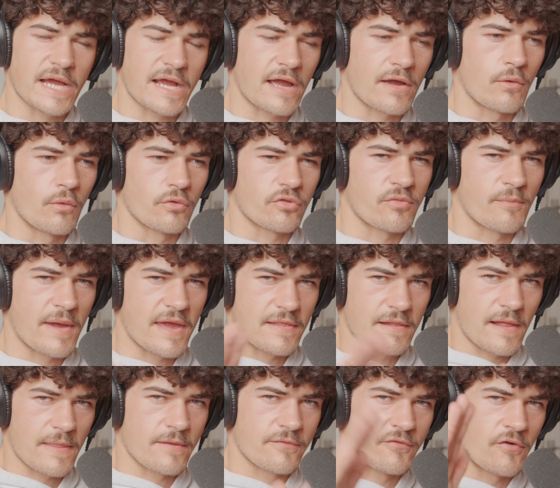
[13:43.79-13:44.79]
Like I automate
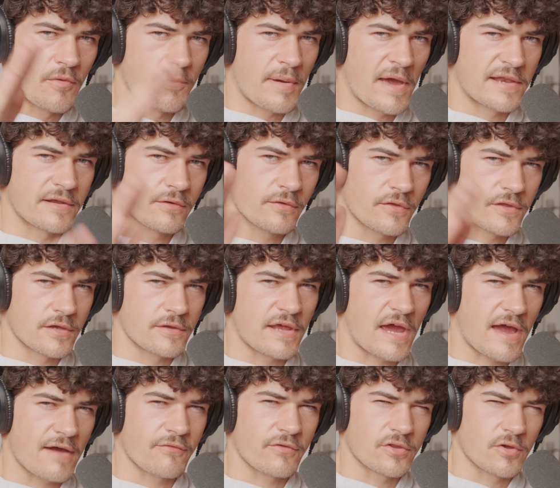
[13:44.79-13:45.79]
like the foot pedal that you'd
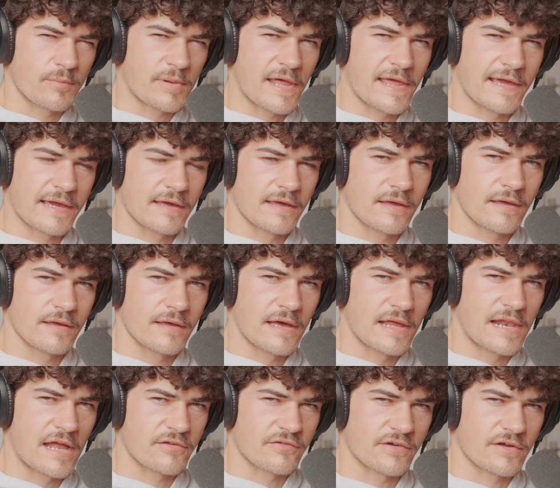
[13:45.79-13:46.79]
have when you're playing a
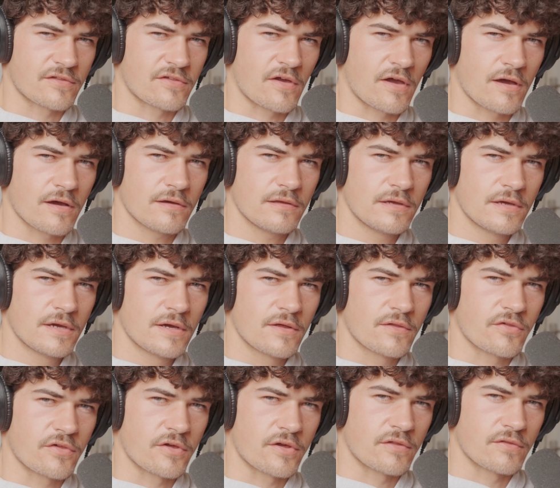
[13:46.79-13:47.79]
electric guitar.
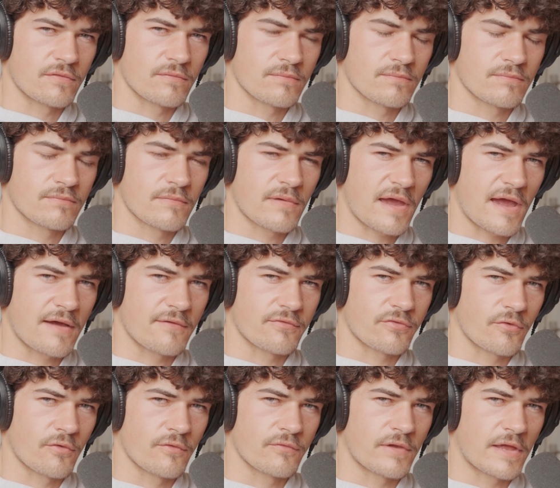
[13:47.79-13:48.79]
So you can have
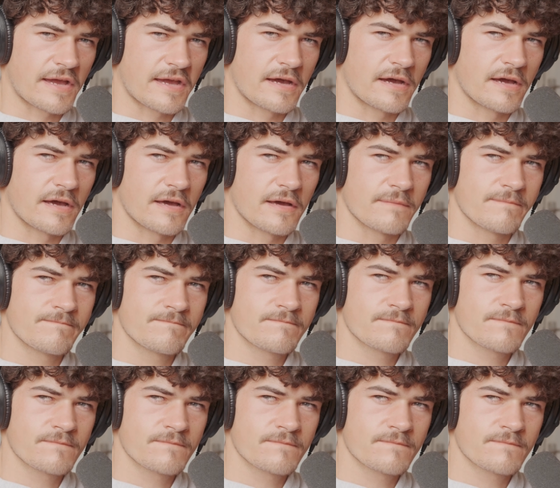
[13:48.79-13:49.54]
sort of like a